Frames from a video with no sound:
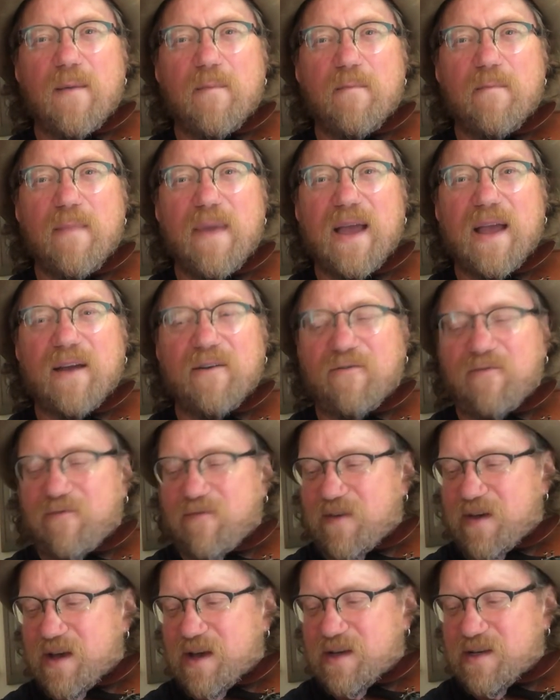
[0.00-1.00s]
Make a
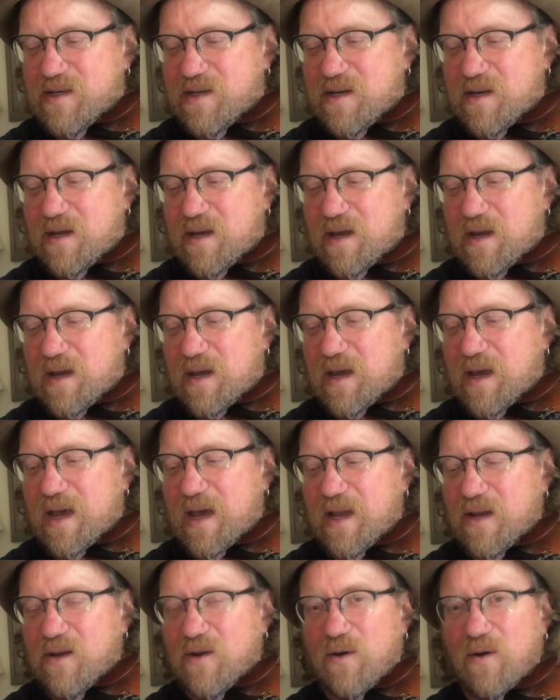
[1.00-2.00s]
fist,
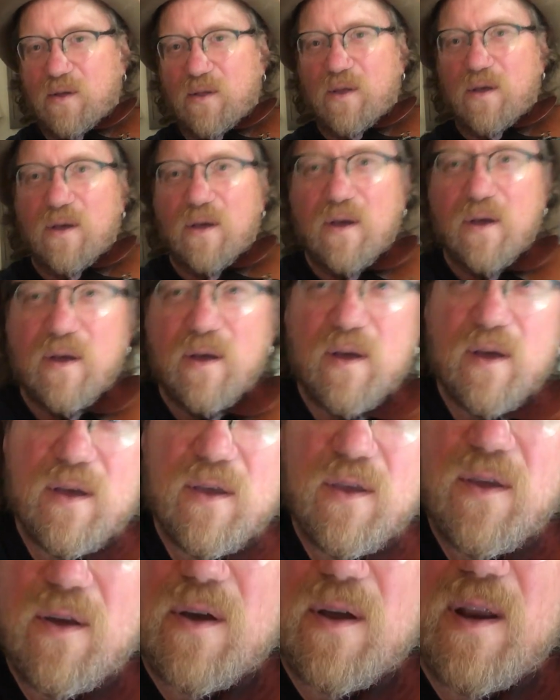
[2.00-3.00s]
and you
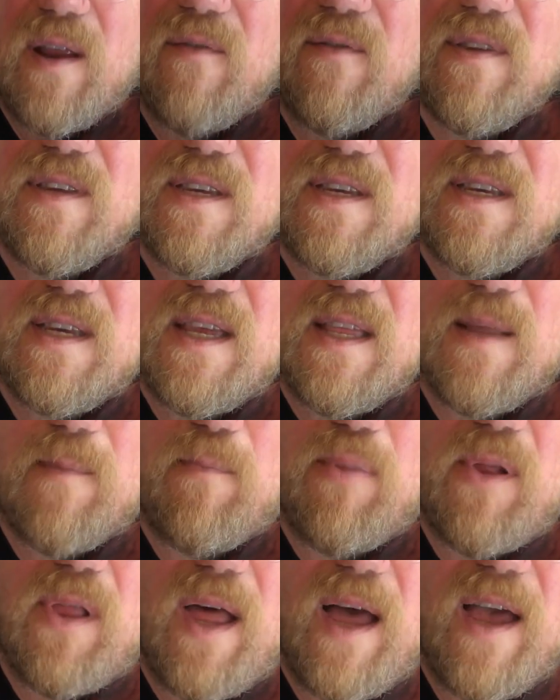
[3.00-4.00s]
can even see the
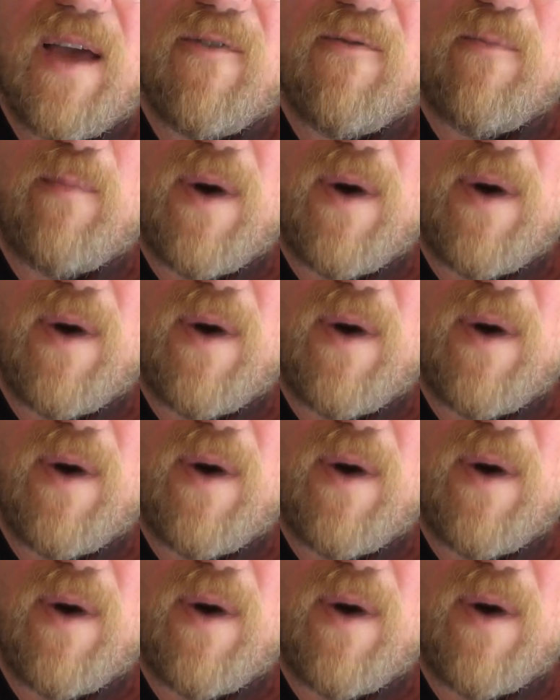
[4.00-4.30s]
play of